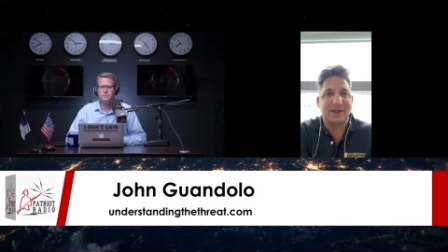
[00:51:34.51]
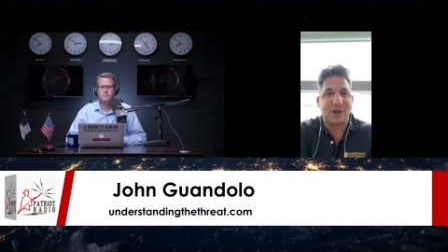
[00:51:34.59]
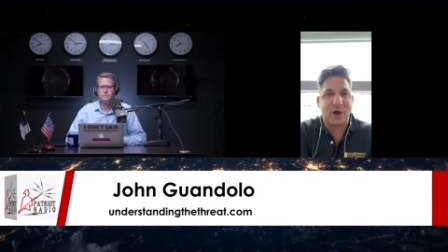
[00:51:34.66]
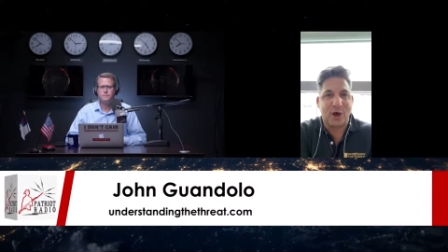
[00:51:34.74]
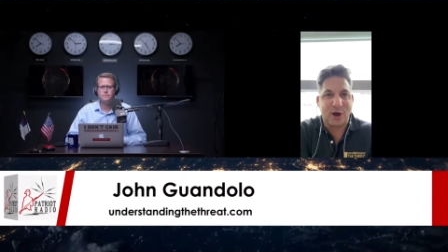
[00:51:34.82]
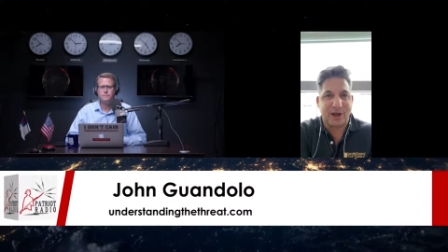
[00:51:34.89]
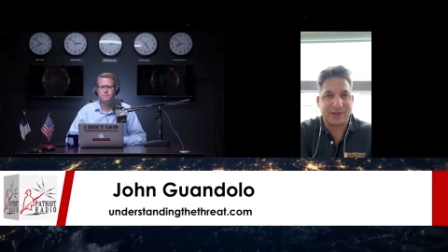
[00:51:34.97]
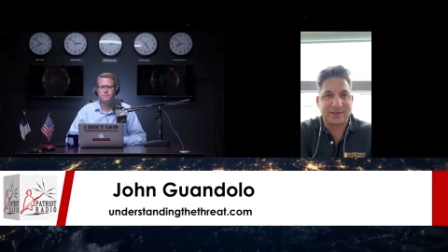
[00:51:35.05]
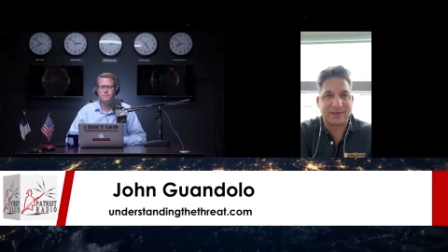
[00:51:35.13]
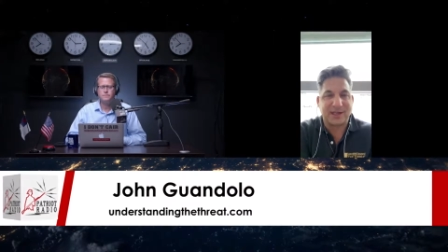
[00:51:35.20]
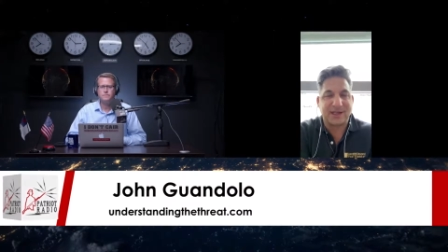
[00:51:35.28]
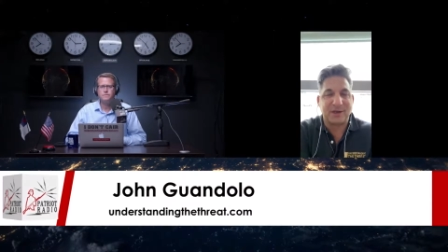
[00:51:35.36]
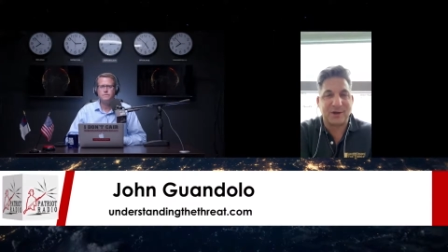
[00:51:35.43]

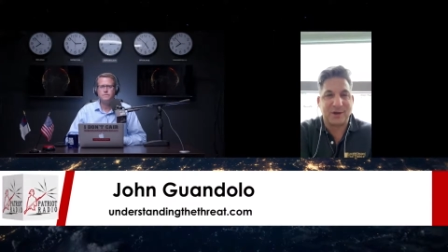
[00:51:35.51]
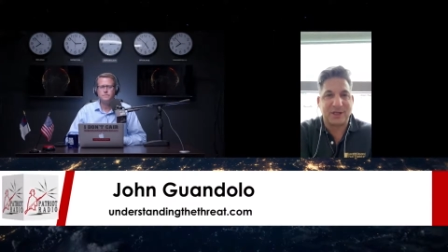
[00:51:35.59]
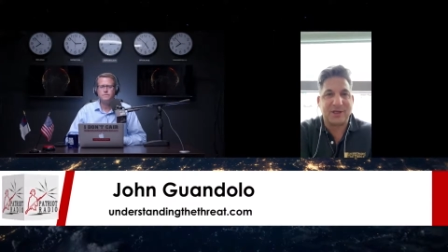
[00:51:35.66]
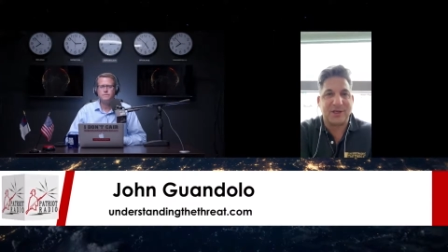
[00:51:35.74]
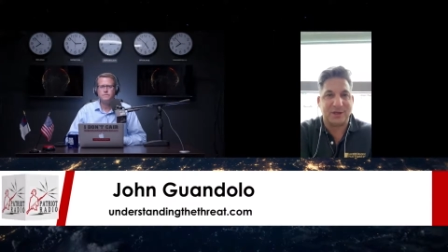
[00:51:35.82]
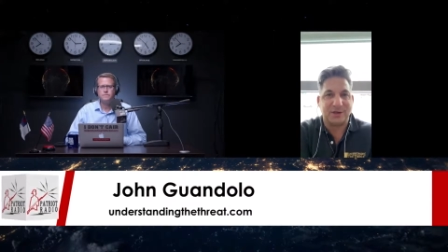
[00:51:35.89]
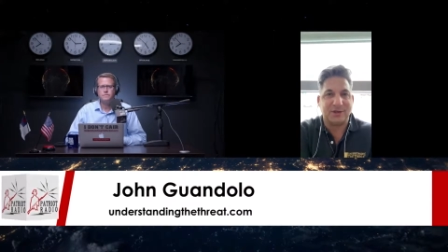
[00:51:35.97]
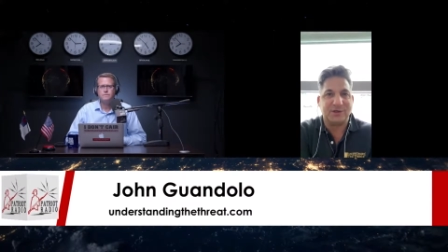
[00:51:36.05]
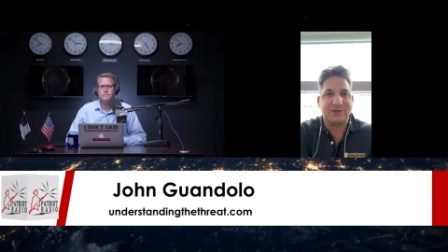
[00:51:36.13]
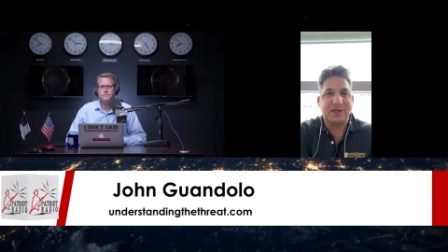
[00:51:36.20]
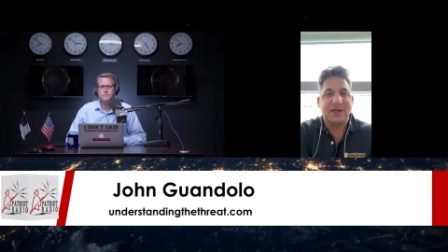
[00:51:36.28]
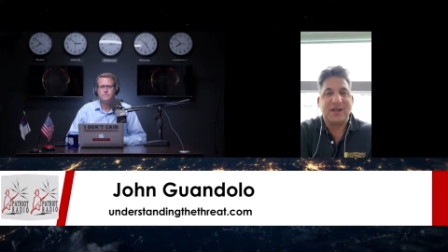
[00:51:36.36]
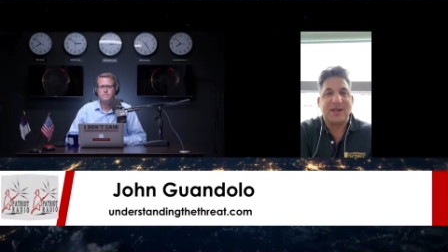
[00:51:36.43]
laws that you can
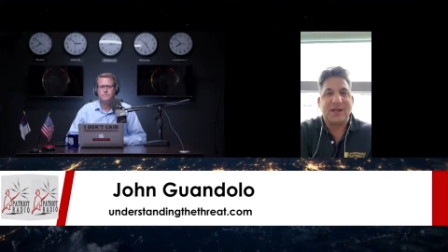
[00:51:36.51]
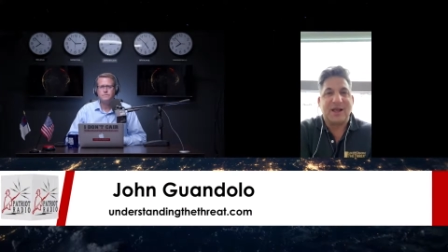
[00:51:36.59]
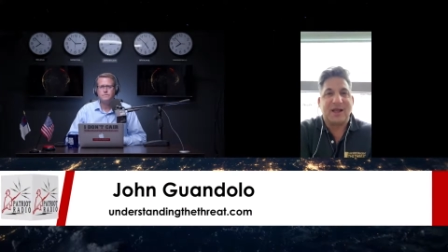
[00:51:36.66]
use